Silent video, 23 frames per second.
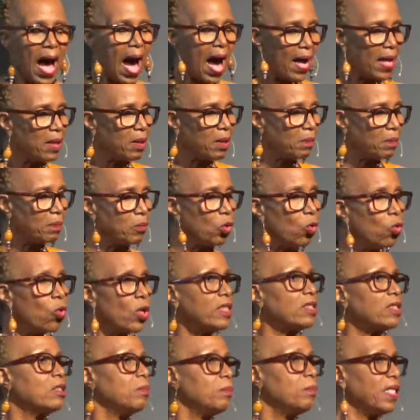I am
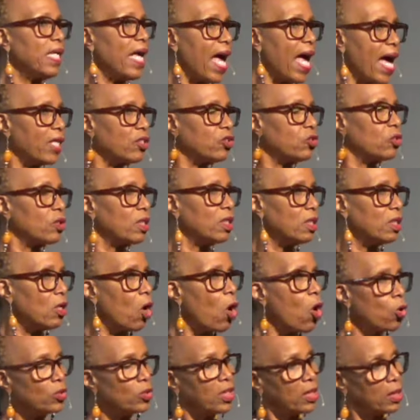going to be actually
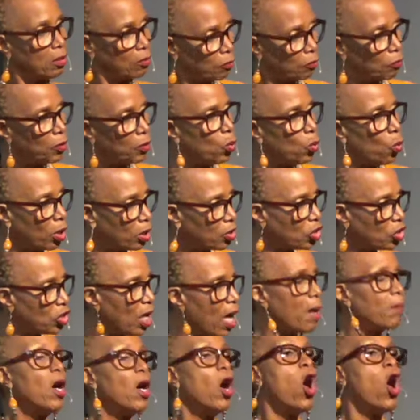holding a free
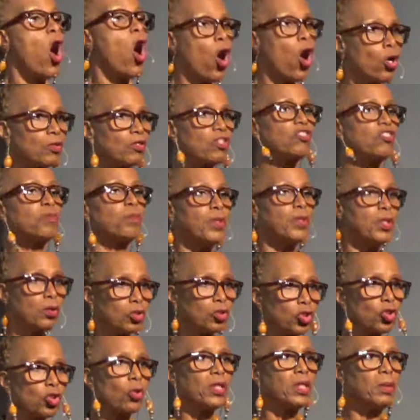workshop on
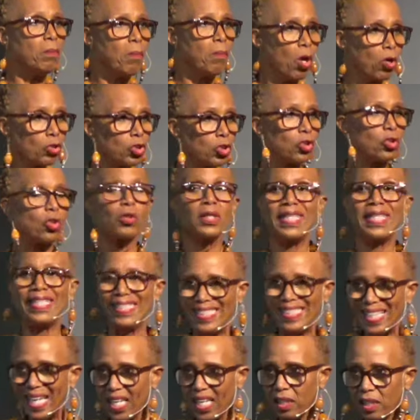spiritual emotional
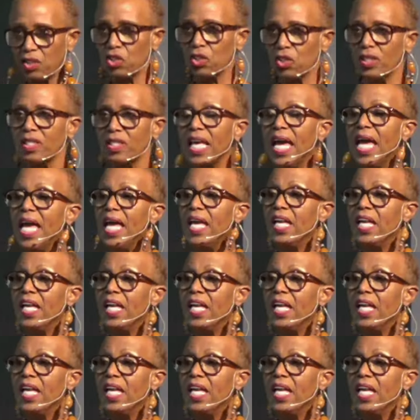intelligence.